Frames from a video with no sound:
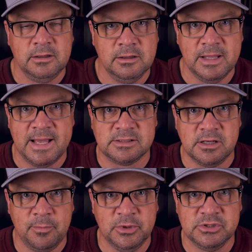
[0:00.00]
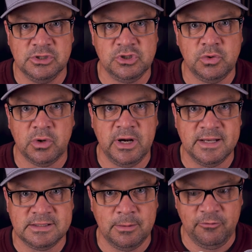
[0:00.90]
Last up is the Shure
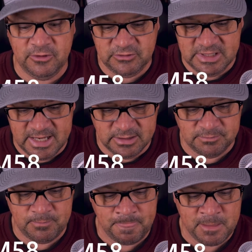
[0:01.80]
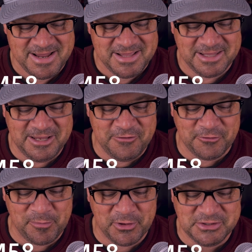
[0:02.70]
SM58. Thank you
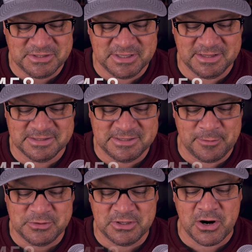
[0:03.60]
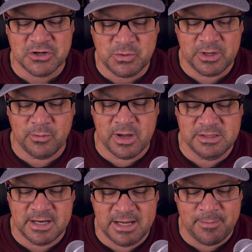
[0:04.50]
for purchasing the Samson
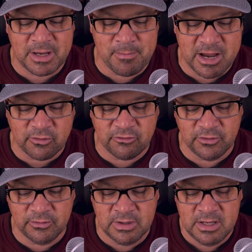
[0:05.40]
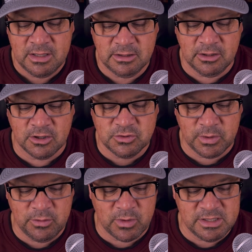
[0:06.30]
R21 Dynamic Microphone. The
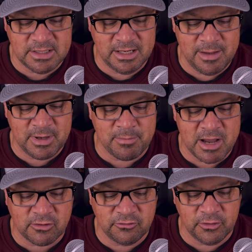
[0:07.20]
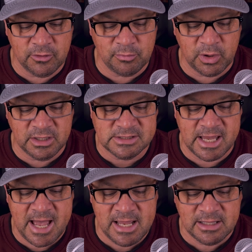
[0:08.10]
R21 Dynamic Microphone brings
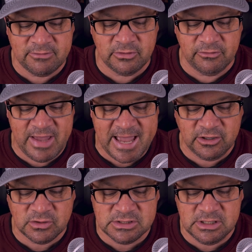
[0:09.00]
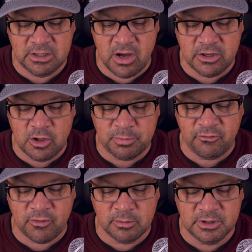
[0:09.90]
a high level of accuracy and audio
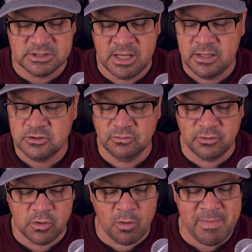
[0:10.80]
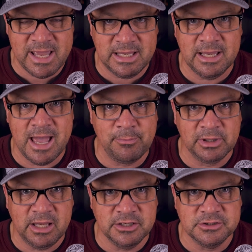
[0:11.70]
performance to vocal miking
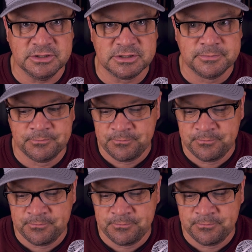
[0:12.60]
applications.